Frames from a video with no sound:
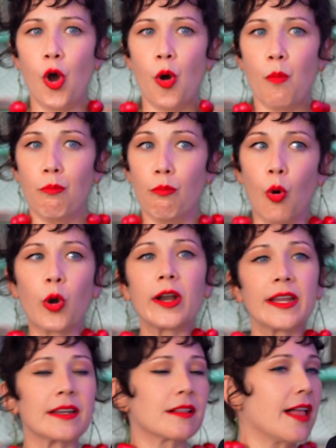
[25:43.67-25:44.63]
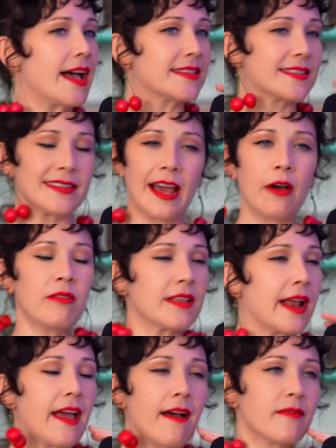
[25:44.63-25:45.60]
more in class now
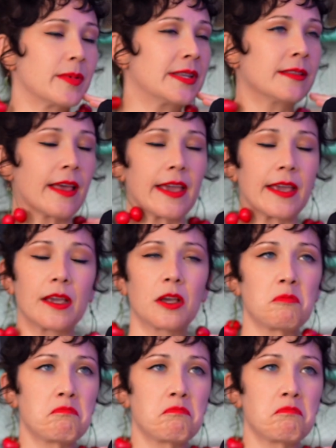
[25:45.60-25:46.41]
than I have been like